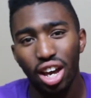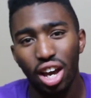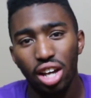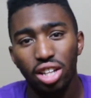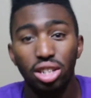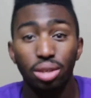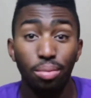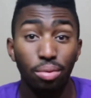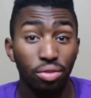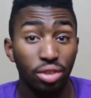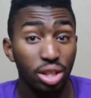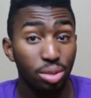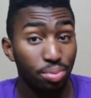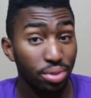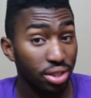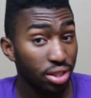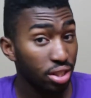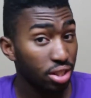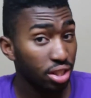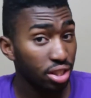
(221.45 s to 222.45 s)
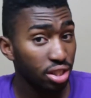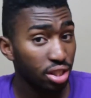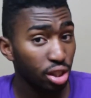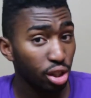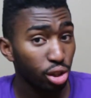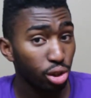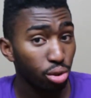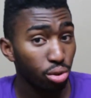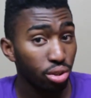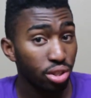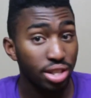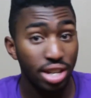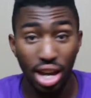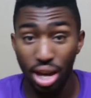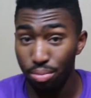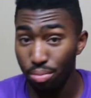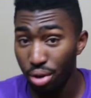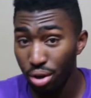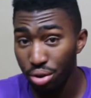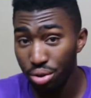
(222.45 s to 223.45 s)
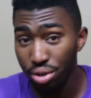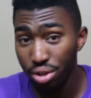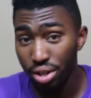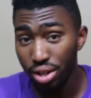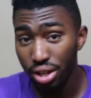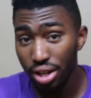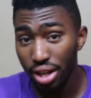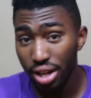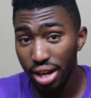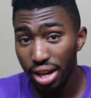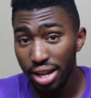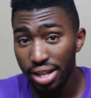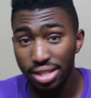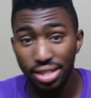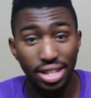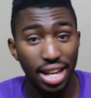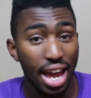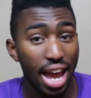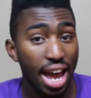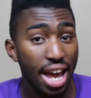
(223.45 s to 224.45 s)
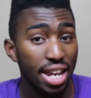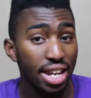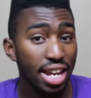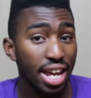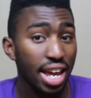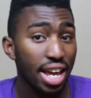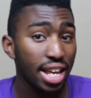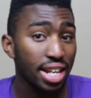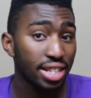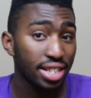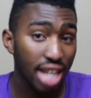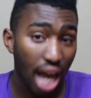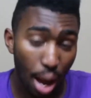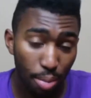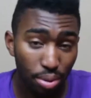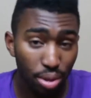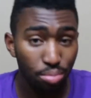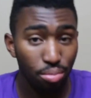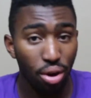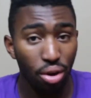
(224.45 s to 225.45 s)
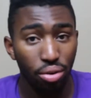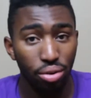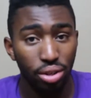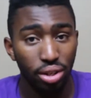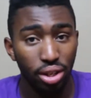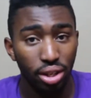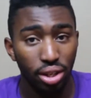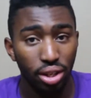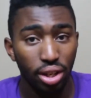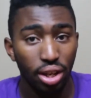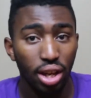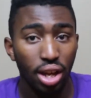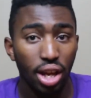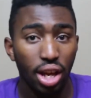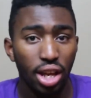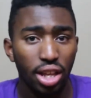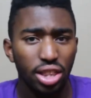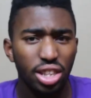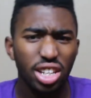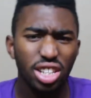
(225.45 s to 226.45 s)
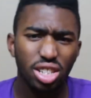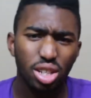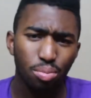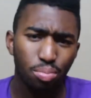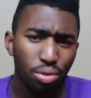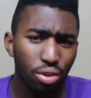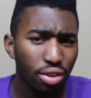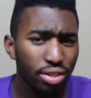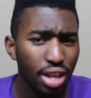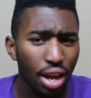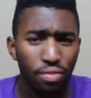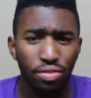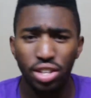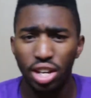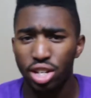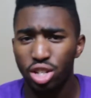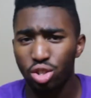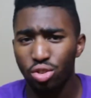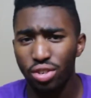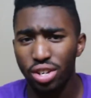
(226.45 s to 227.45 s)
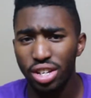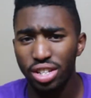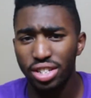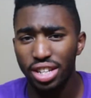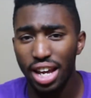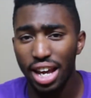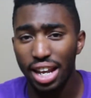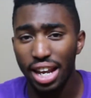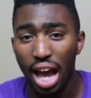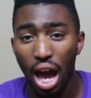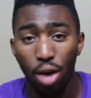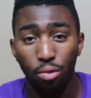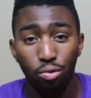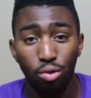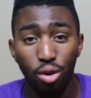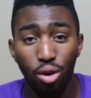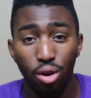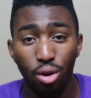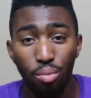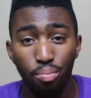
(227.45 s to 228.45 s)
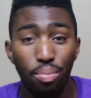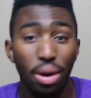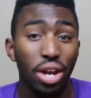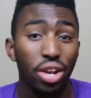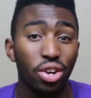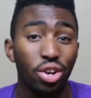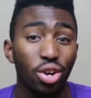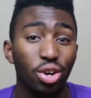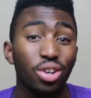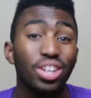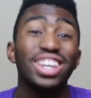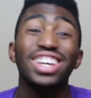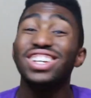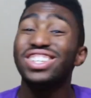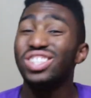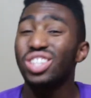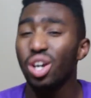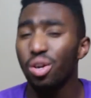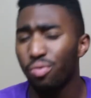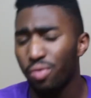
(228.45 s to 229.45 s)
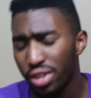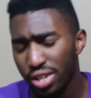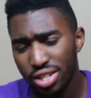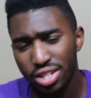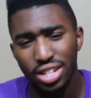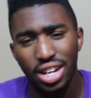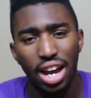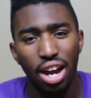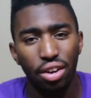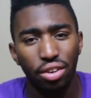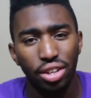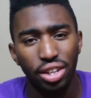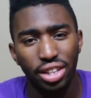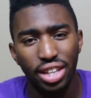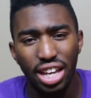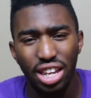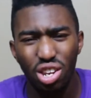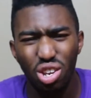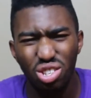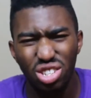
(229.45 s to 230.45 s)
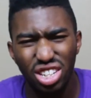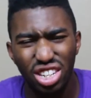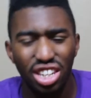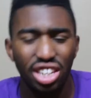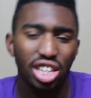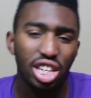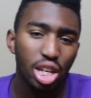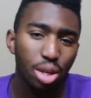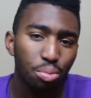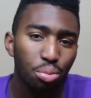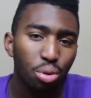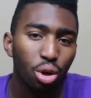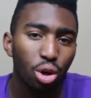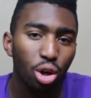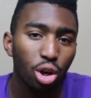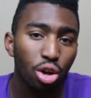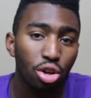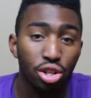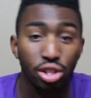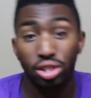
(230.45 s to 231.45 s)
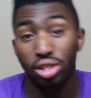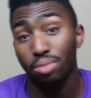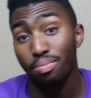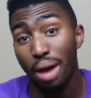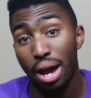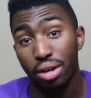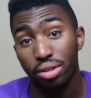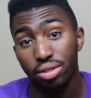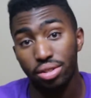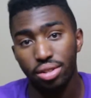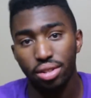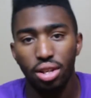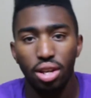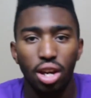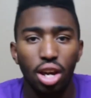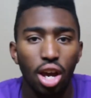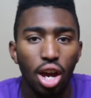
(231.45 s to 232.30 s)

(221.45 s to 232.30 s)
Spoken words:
Some of these positions include tent mode, stand, and tablet mode. These computers have touchscreens that allow for better or easier functionality than using the keyboard or just the mouse.